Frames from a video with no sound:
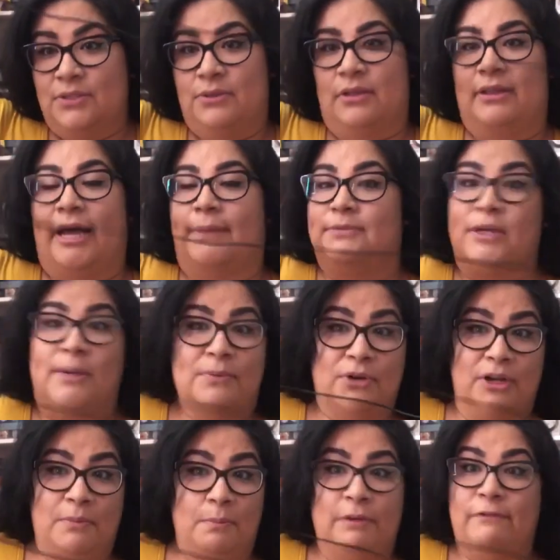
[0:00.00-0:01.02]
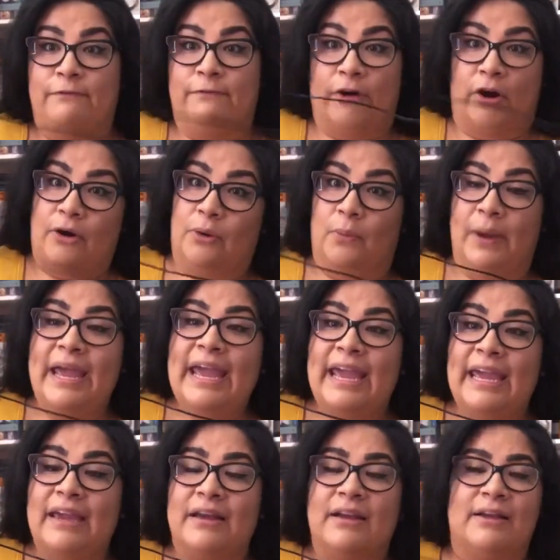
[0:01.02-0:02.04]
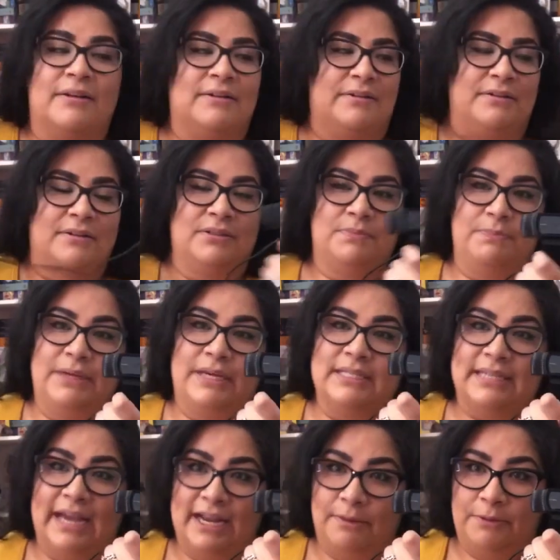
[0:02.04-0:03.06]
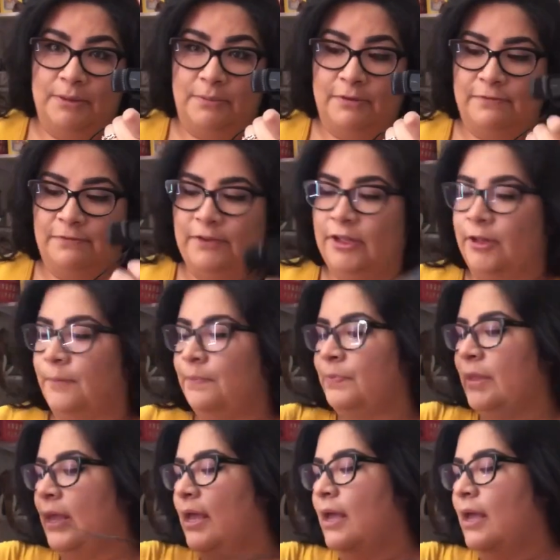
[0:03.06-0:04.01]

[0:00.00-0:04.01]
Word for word: So the laptop couldn't be far away because I had to be able to film.